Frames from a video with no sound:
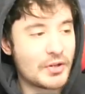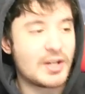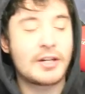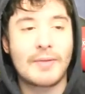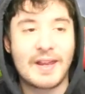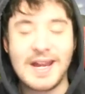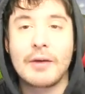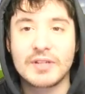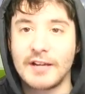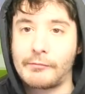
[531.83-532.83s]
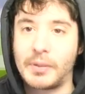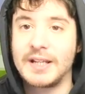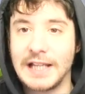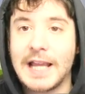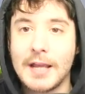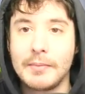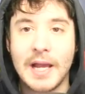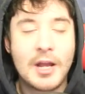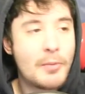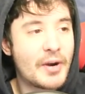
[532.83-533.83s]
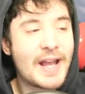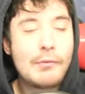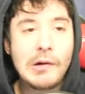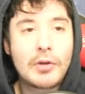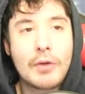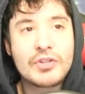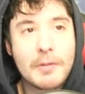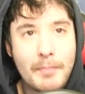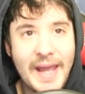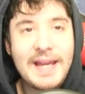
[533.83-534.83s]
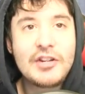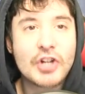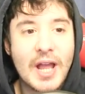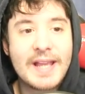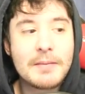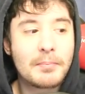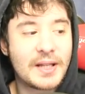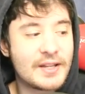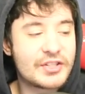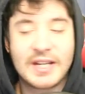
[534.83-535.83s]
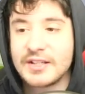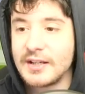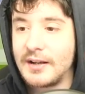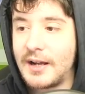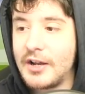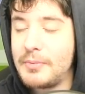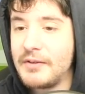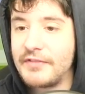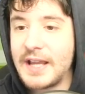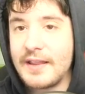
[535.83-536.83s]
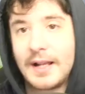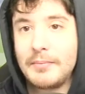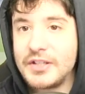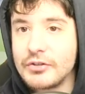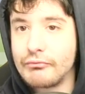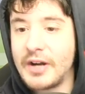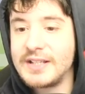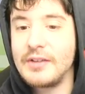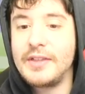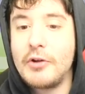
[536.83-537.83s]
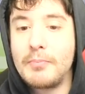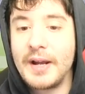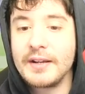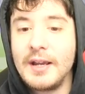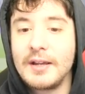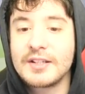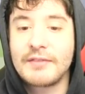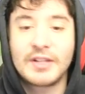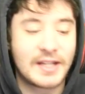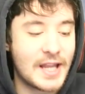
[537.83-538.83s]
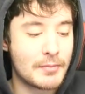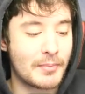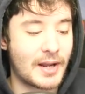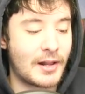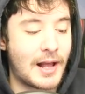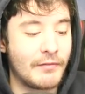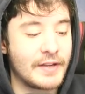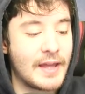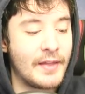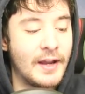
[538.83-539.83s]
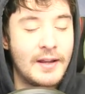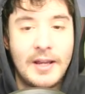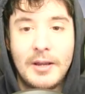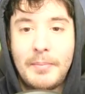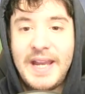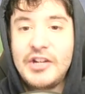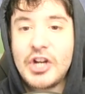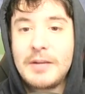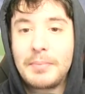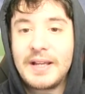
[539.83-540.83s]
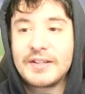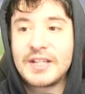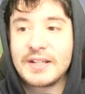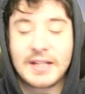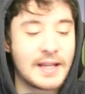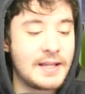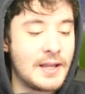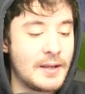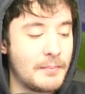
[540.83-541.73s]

not going to do that now because I haven't played the game yet. But I will go to page 8, player 6. I hope I don't forget that. Let me just write it on a notepad because after the game, I'll forget that. Page 8, player 6, okay?